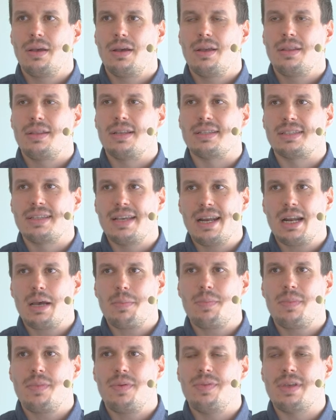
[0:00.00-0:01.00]
The
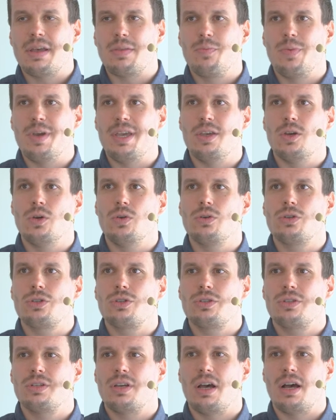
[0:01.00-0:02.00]
setup that we
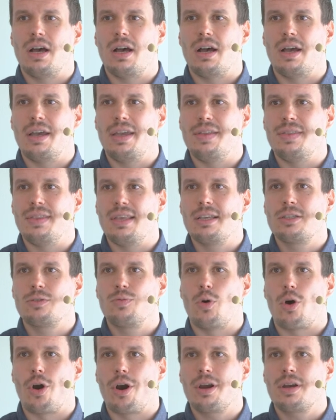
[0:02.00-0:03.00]
use uh, in this
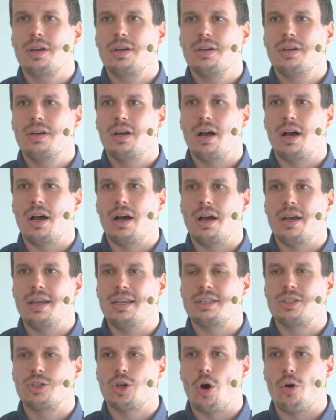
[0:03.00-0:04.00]
work uh,
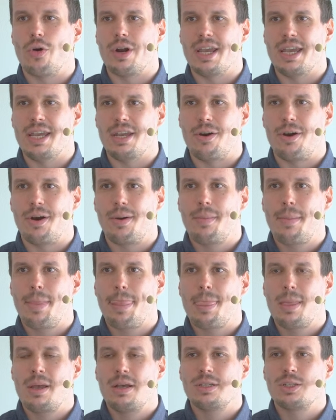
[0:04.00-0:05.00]
is shown here.
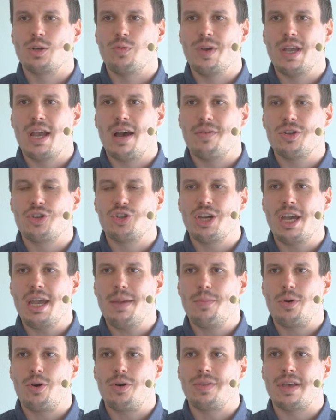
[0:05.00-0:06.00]
So we have a
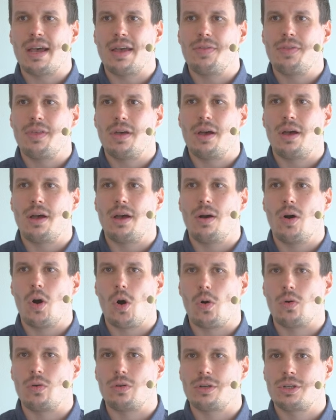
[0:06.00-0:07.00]
chamber that uh,
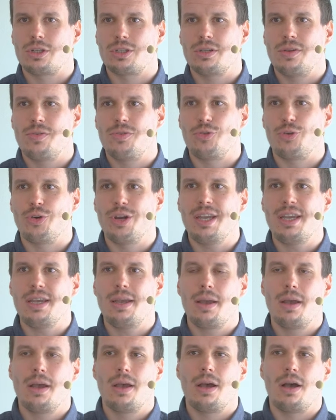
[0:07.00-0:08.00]
holds three
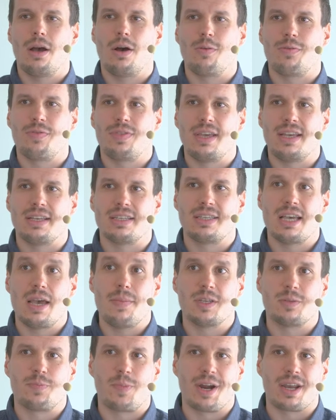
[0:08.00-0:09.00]
of these
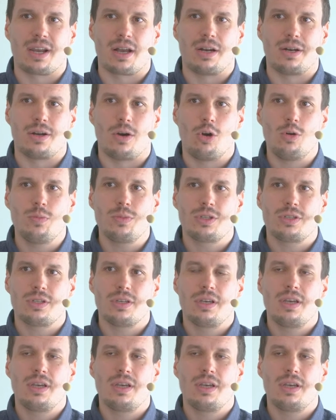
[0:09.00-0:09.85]
hemispherical domes.